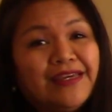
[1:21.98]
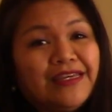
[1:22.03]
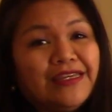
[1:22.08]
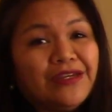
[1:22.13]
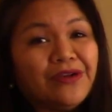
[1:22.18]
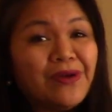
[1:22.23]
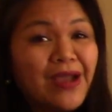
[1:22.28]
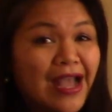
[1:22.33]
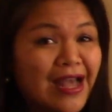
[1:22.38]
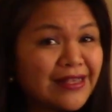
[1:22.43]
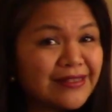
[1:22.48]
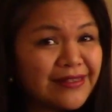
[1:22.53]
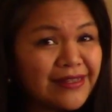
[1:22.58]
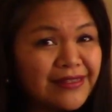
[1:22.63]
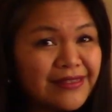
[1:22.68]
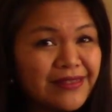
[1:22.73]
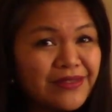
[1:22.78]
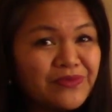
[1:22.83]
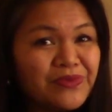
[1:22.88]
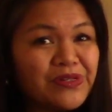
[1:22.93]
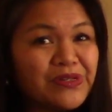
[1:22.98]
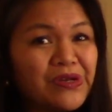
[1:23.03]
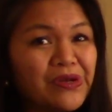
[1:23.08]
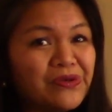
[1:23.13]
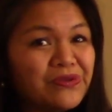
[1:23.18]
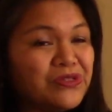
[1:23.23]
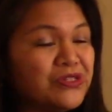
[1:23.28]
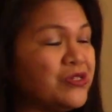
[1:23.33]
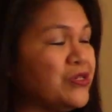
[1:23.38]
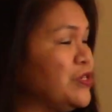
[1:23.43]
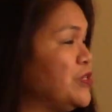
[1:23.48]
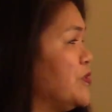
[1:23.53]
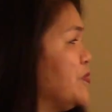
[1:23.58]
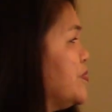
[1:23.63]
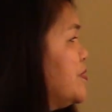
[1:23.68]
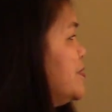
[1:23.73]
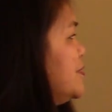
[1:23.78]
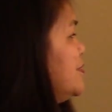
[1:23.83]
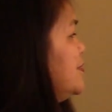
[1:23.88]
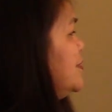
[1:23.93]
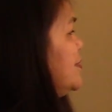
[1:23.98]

your assets will go to your